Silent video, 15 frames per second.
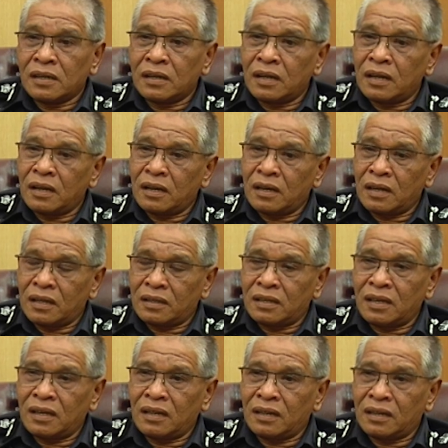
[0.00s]
And I
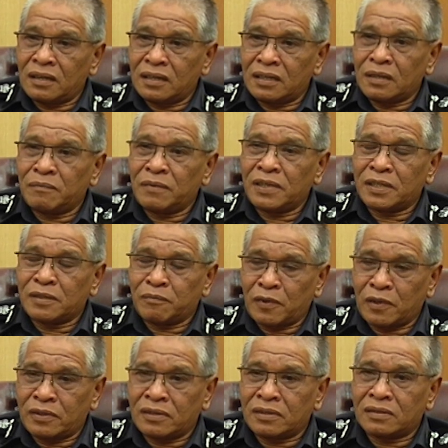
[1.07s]
think Deputy
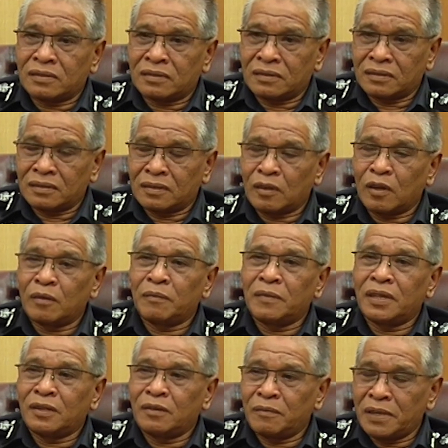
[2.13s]
Boss taught
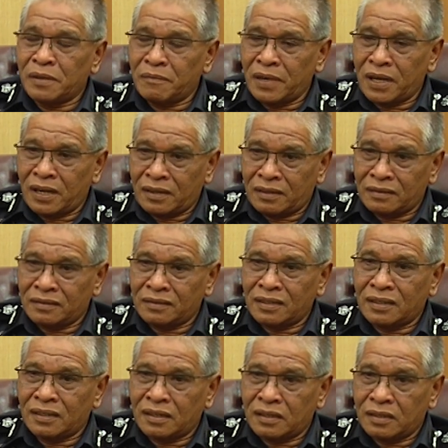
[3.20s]
me to be a man,
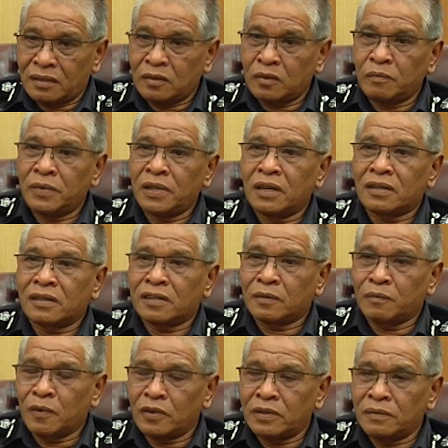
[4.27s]
to be a
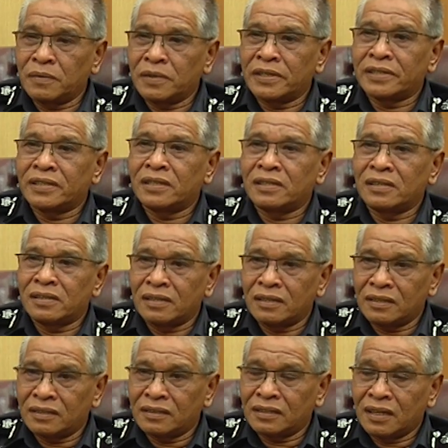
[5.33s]
responsible
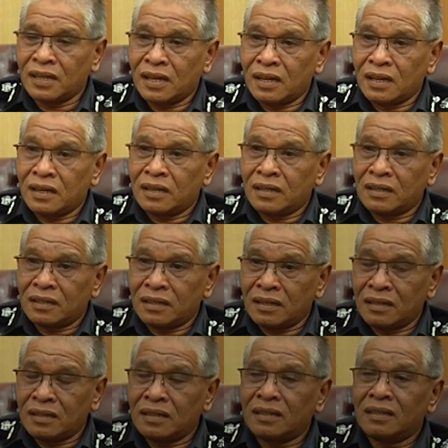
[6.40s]
citizen.
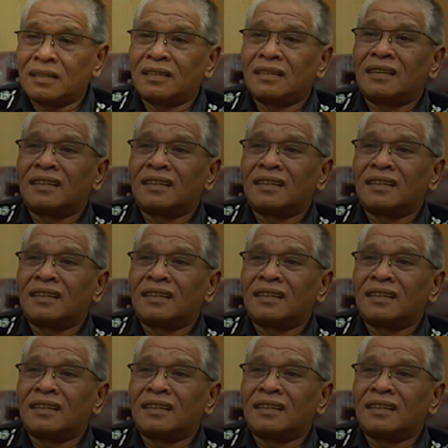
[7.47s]
And